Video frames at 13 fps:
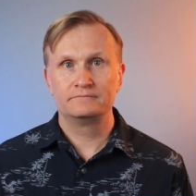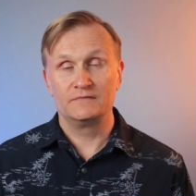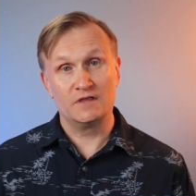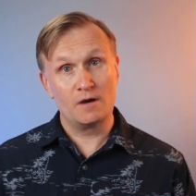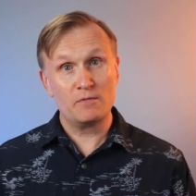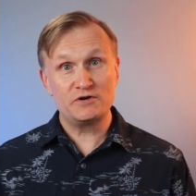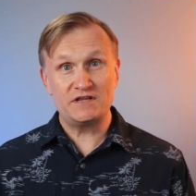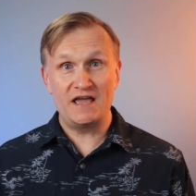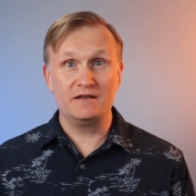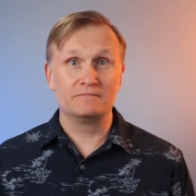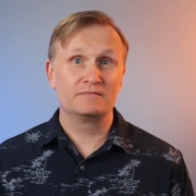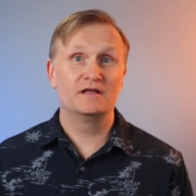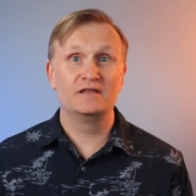Number
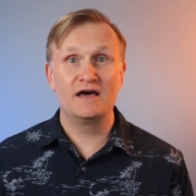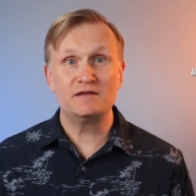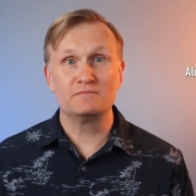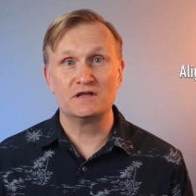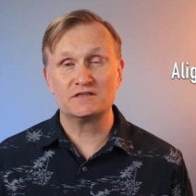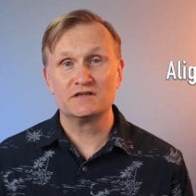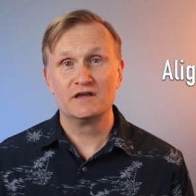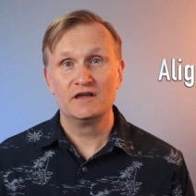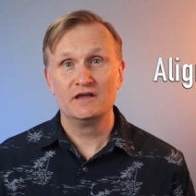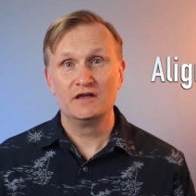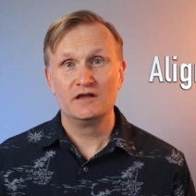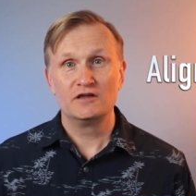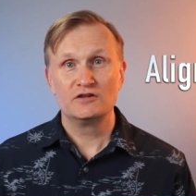10, alignment.
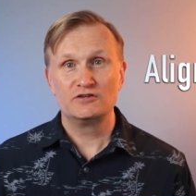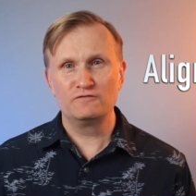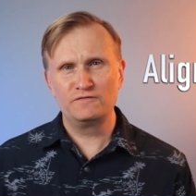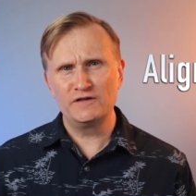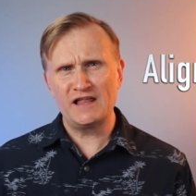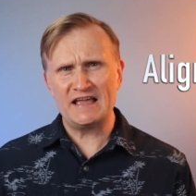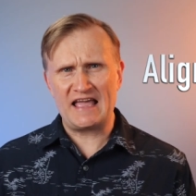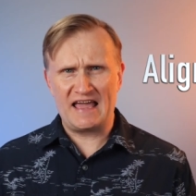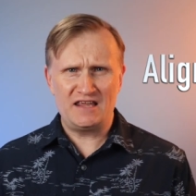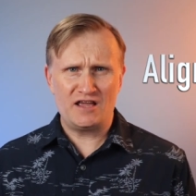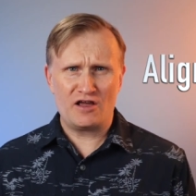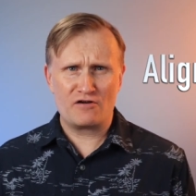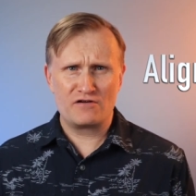Do you feel like
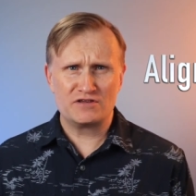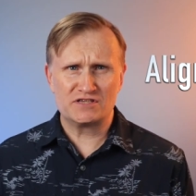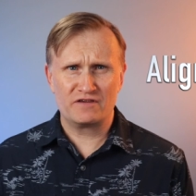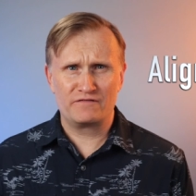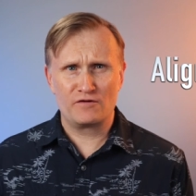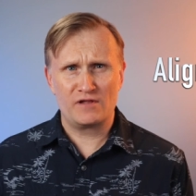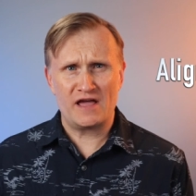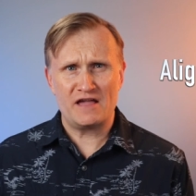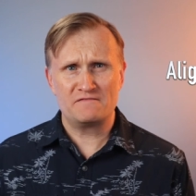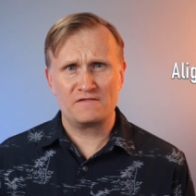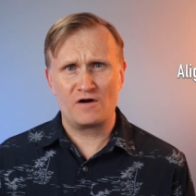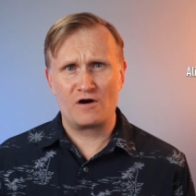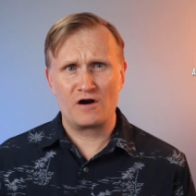any areas of your
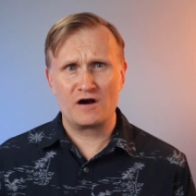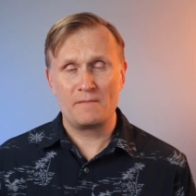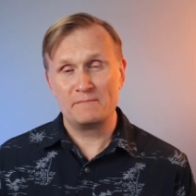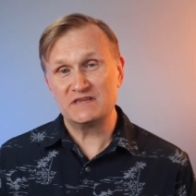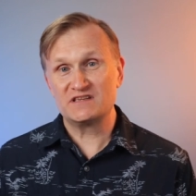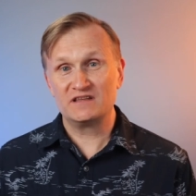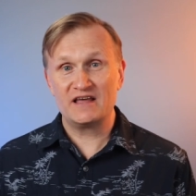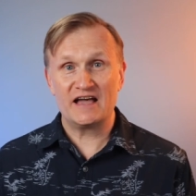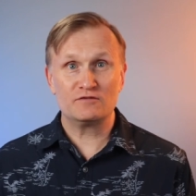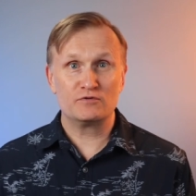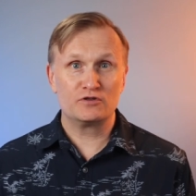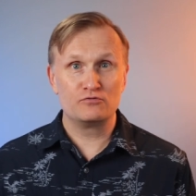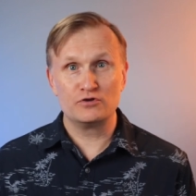life are misaligned
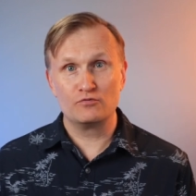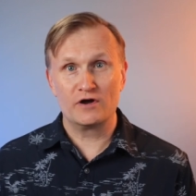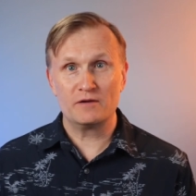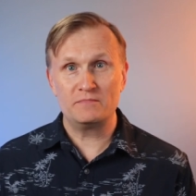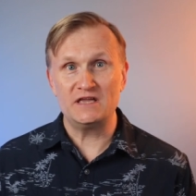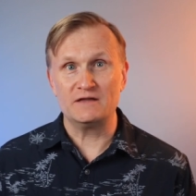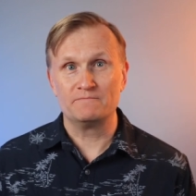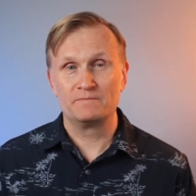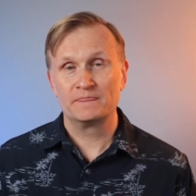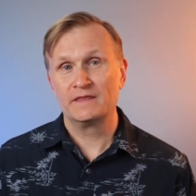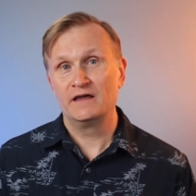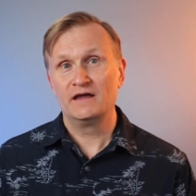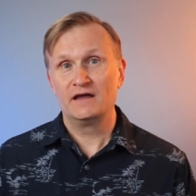with who you want to be?
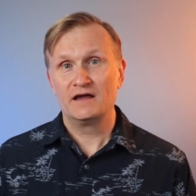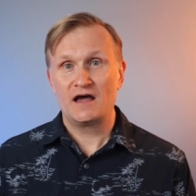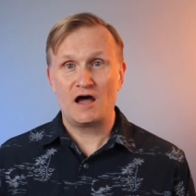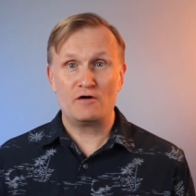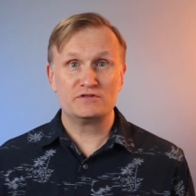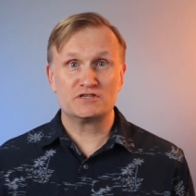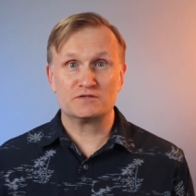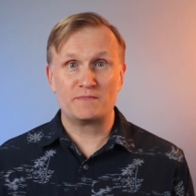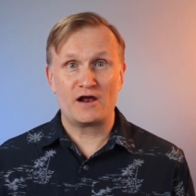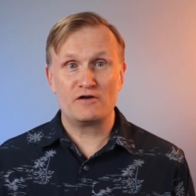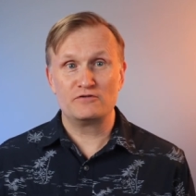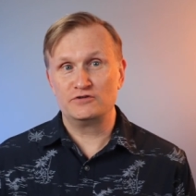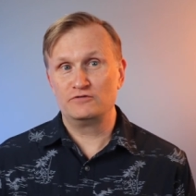How
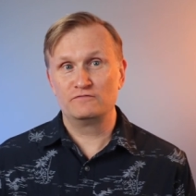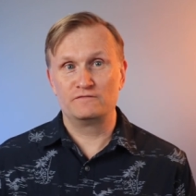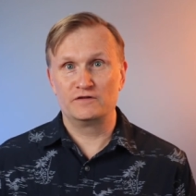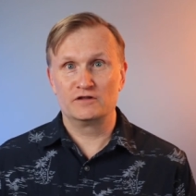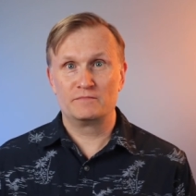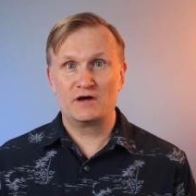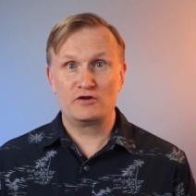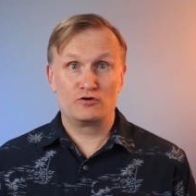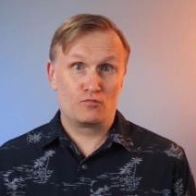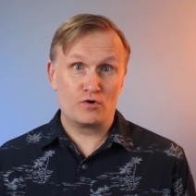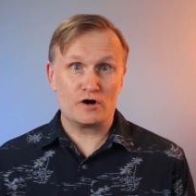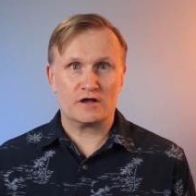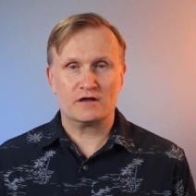inspired do you feel about your
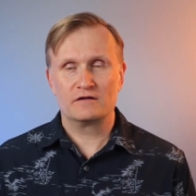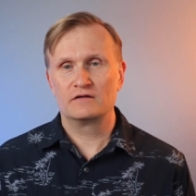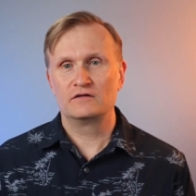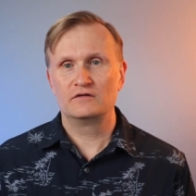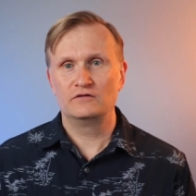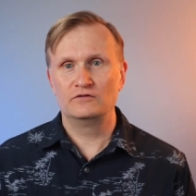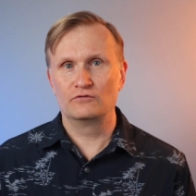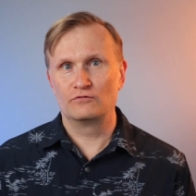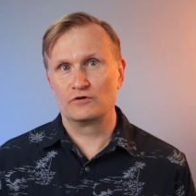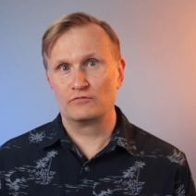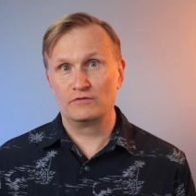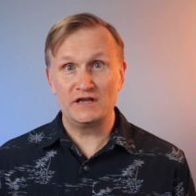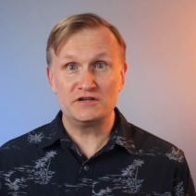work,
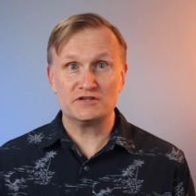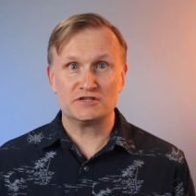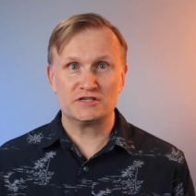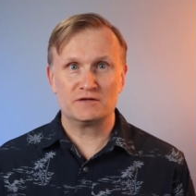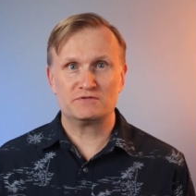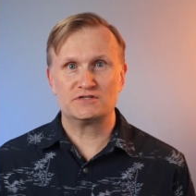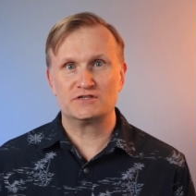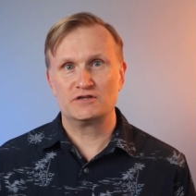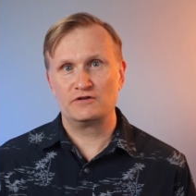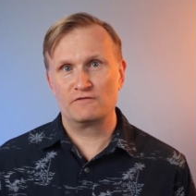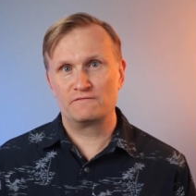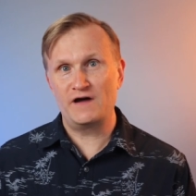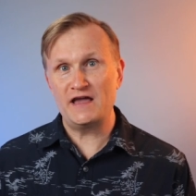your relationships,
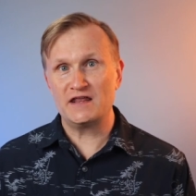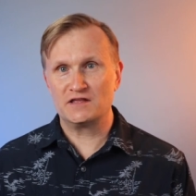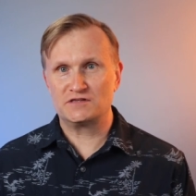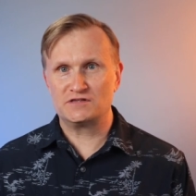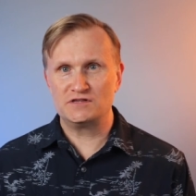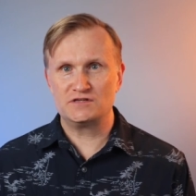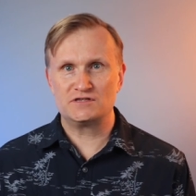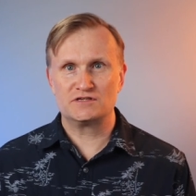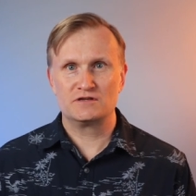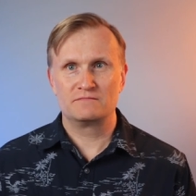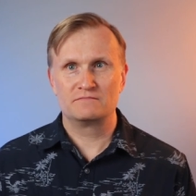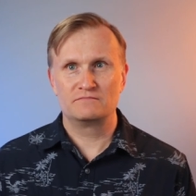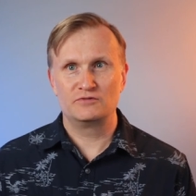your finances,
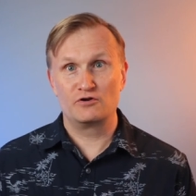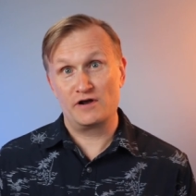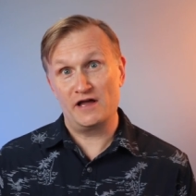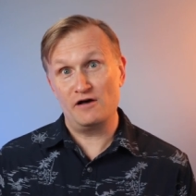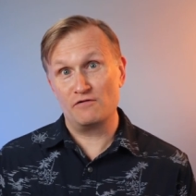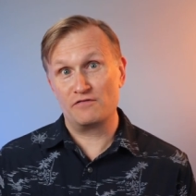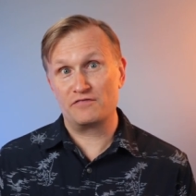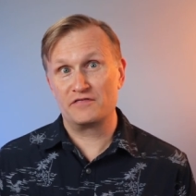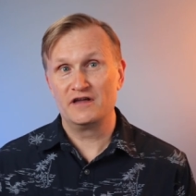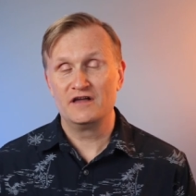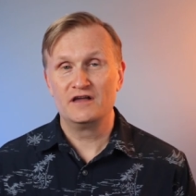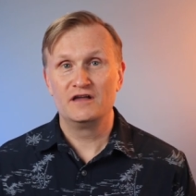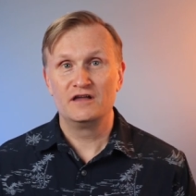your health,
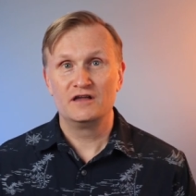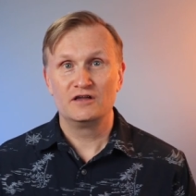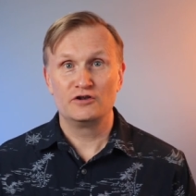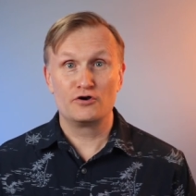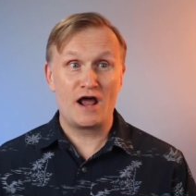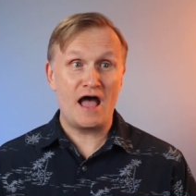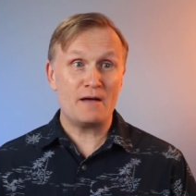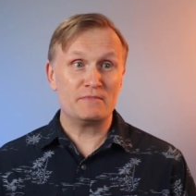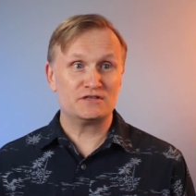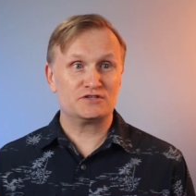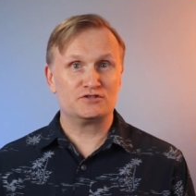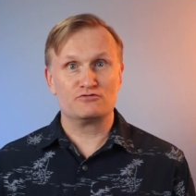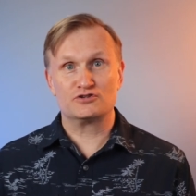your
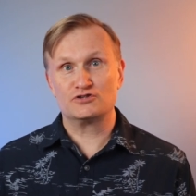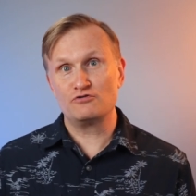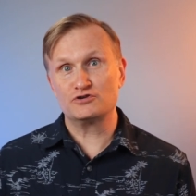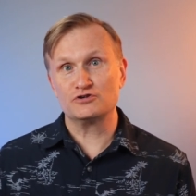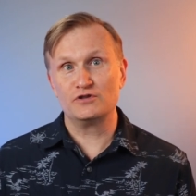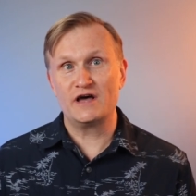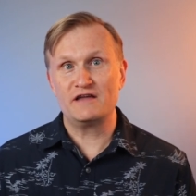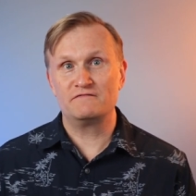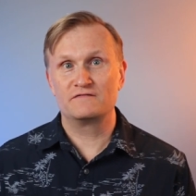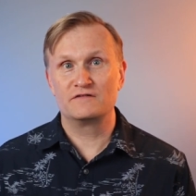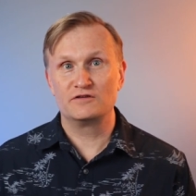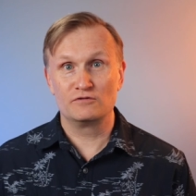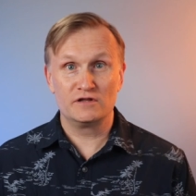habits, your social
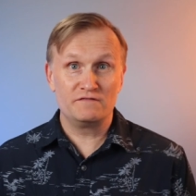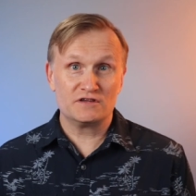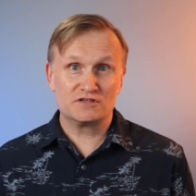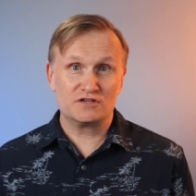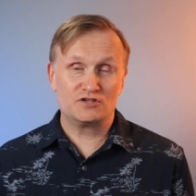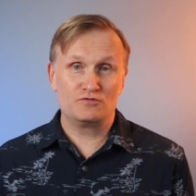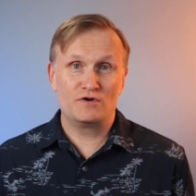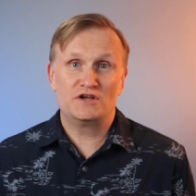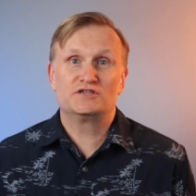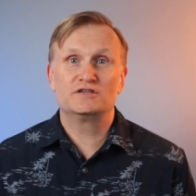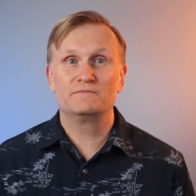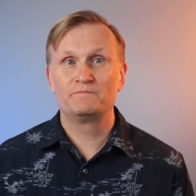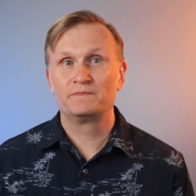life, your living
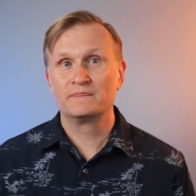situation?